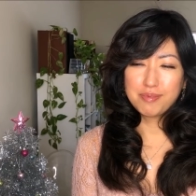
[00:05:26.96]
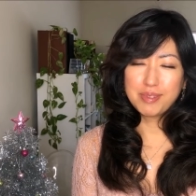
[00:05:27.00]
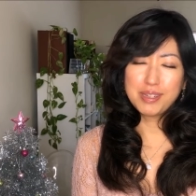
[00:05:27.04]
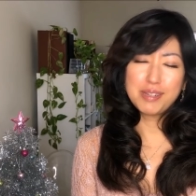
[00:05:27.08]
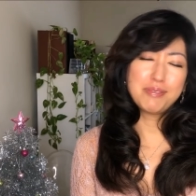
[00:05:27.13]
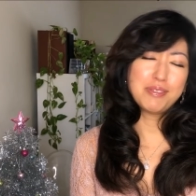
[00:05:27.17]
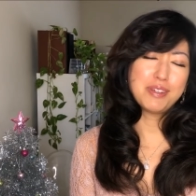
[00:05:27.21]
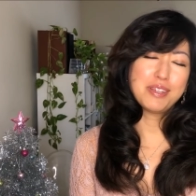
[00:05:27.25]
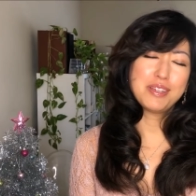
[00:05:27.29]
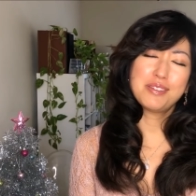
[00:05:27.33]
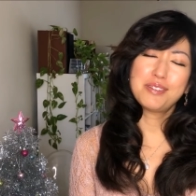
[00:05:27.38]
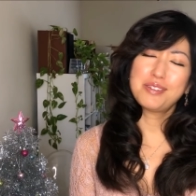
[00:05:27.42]

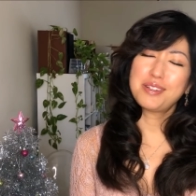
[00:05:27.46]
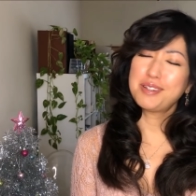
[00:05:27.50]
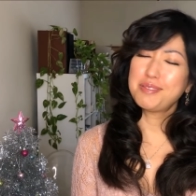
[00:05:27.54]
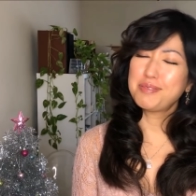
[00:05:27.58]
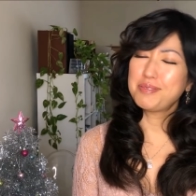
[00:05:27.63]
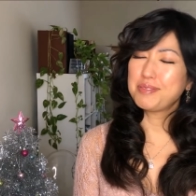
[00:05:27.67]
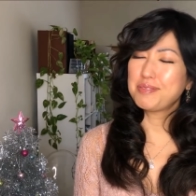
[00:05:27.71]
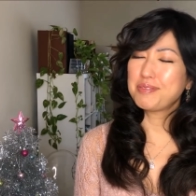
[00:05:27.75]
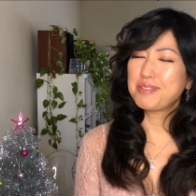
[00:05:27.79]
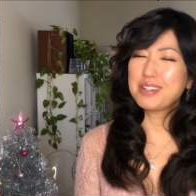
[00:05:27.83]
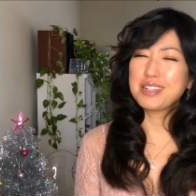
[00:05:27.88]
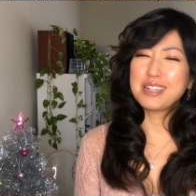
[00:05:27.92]
But when you
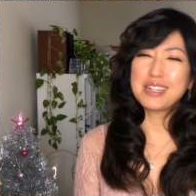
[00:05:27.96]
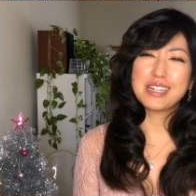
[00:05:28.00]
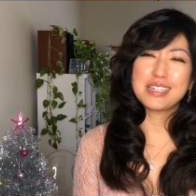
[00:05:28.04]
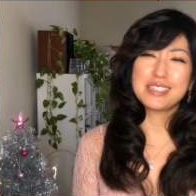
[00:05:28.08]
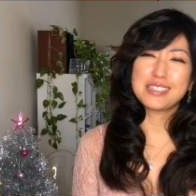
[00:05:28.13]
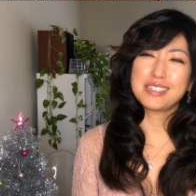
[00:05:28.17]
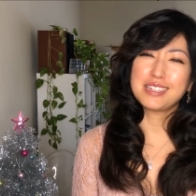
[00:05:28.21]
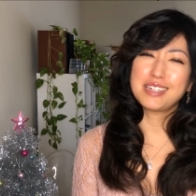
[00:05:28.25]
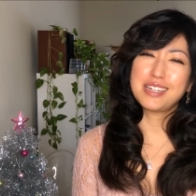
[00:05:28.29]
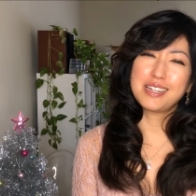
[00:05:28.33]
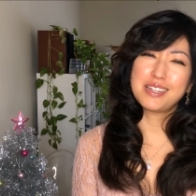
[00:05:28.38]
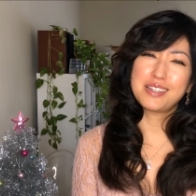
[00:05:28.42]
come to
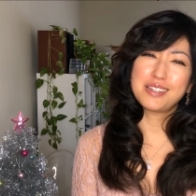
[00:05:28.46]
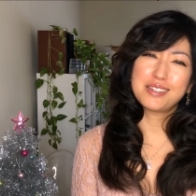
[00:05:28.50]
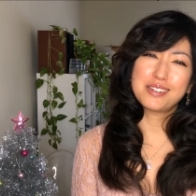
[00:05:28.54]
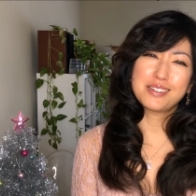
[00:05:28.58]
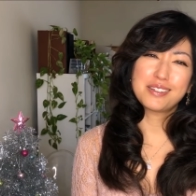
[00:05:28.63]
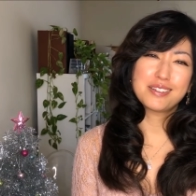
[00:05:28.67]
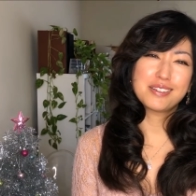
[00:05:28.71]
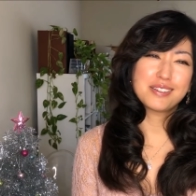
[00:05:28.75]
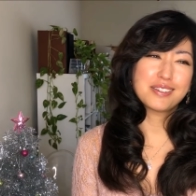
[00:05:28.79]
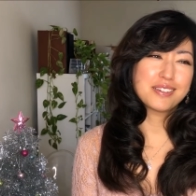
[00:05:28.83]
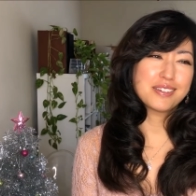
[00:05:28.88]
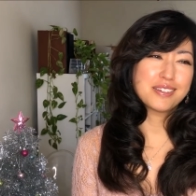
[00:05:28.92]
realize it, like,
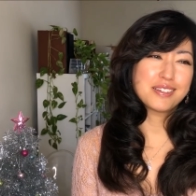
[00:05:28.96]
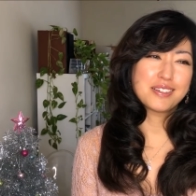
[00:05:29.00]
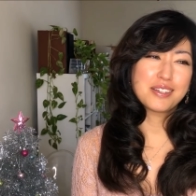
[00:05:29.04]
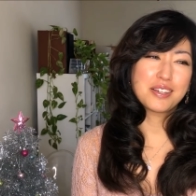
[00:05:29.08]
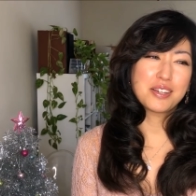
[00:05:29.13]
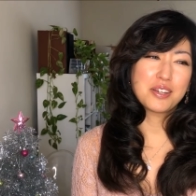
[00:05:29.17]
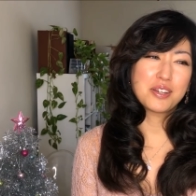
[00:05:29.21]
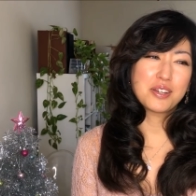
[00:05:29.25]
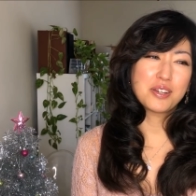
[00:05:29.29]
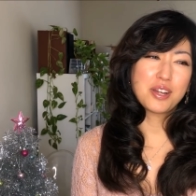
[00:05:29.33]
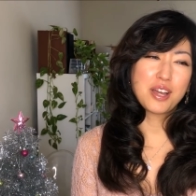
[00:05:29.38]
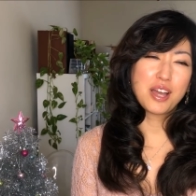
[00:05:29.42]

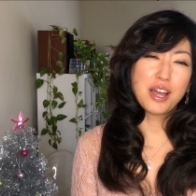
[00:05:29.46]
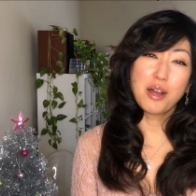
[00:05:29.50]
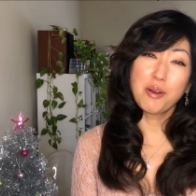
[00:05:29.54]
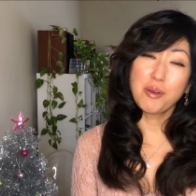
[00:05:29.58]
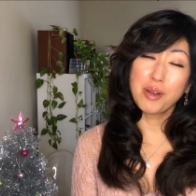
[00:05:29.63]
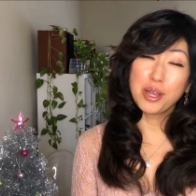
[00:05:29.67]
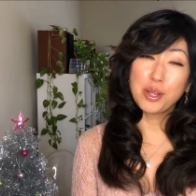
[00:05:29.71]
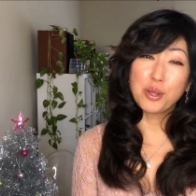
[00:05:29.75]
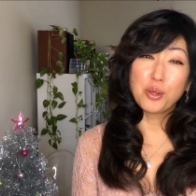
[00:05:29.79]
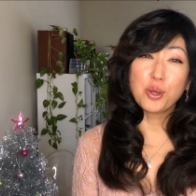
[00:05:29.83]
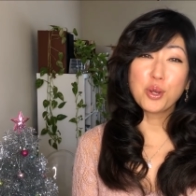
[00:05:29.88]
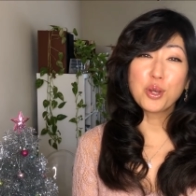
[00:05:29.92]

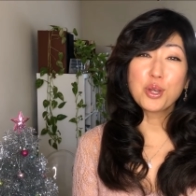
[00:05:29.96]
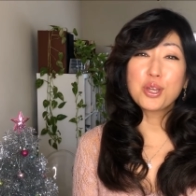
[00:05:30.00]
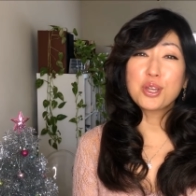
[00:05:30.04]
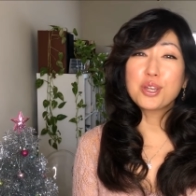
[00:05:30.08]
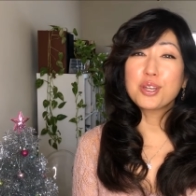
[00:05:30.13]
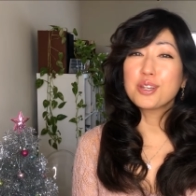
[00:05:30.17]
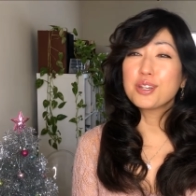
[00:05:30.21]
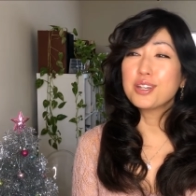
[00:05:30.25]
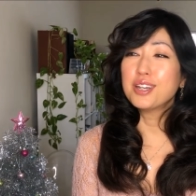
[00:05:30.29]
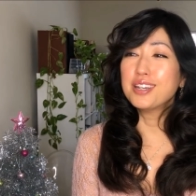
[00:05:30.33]
how I look